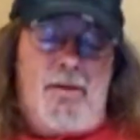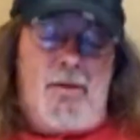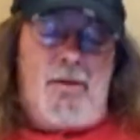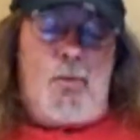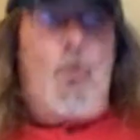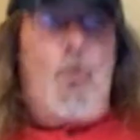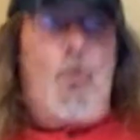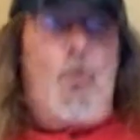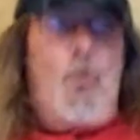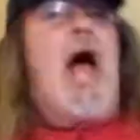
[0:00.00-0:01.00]

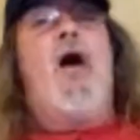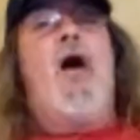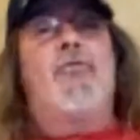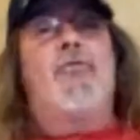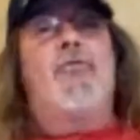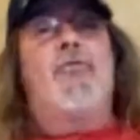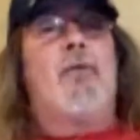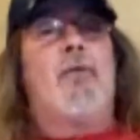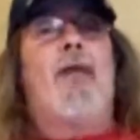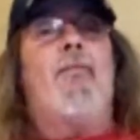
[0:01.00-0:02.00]
Wow, Vermont.
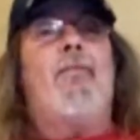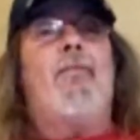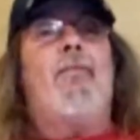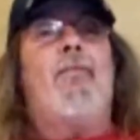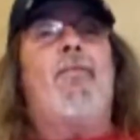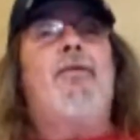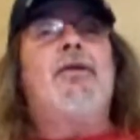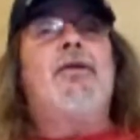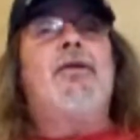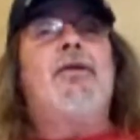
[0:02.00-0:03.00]

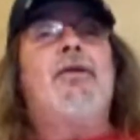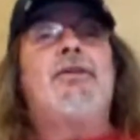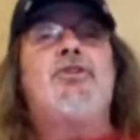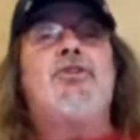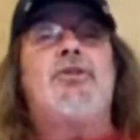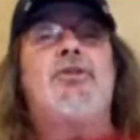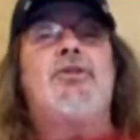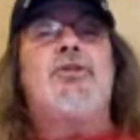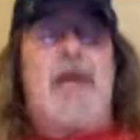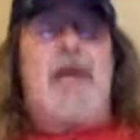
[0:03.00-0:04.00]
Dude, you had
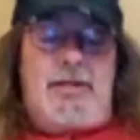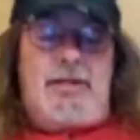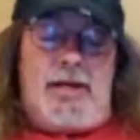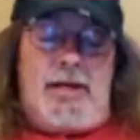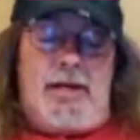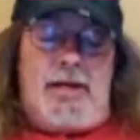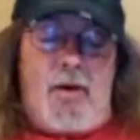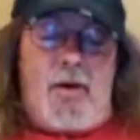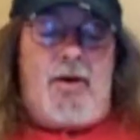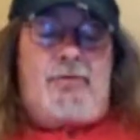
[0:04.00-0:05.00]
to dig
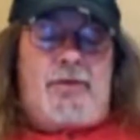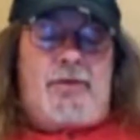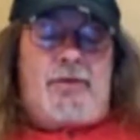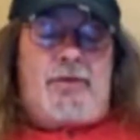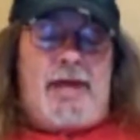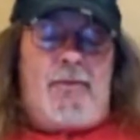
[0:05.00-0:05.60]
hard for that one.